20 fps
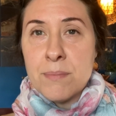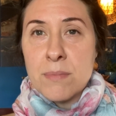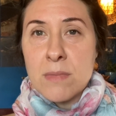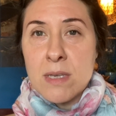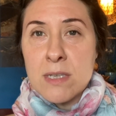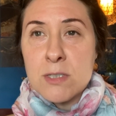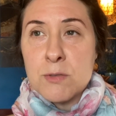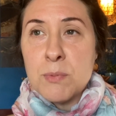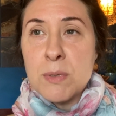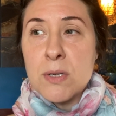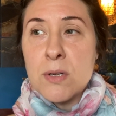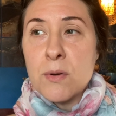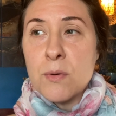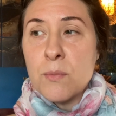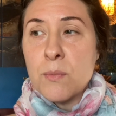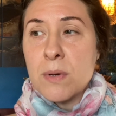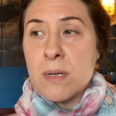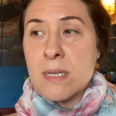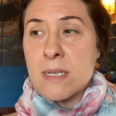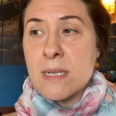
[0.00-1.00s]
because we don't
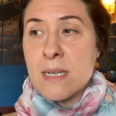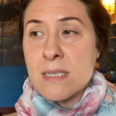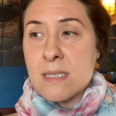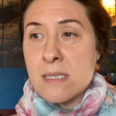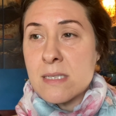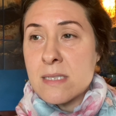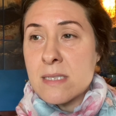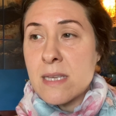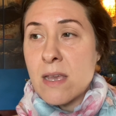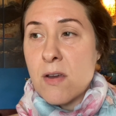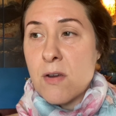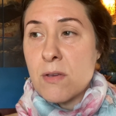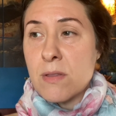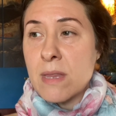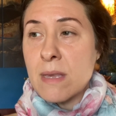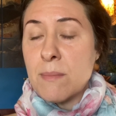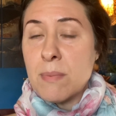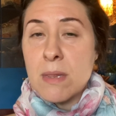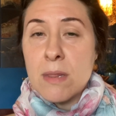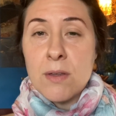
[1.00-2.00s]
want to
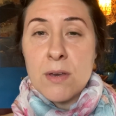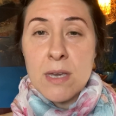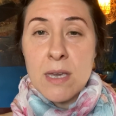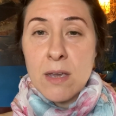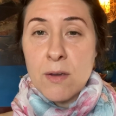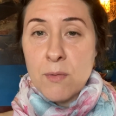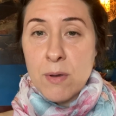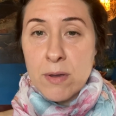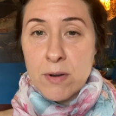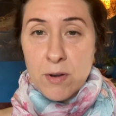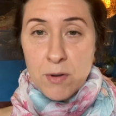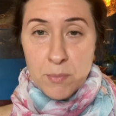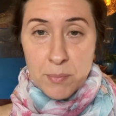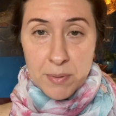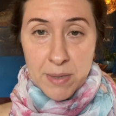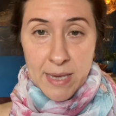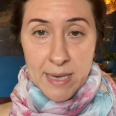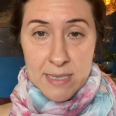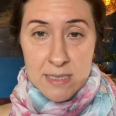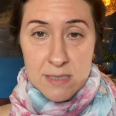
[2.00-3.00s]
necessarily be looking around our
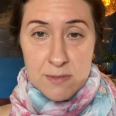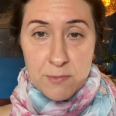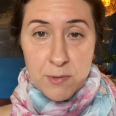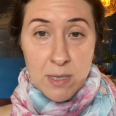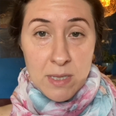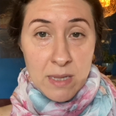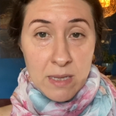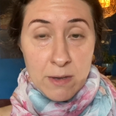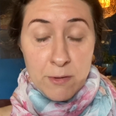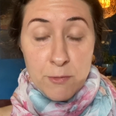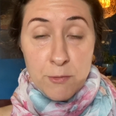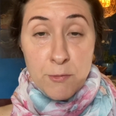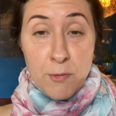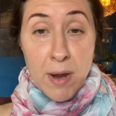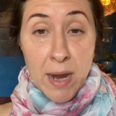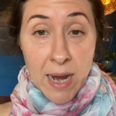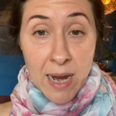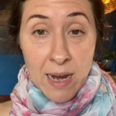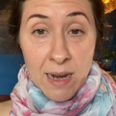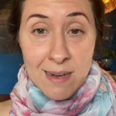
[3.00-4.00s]
place feeling
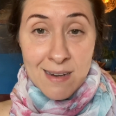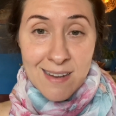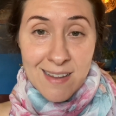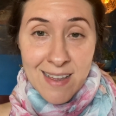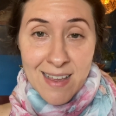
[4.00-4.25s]
afraid,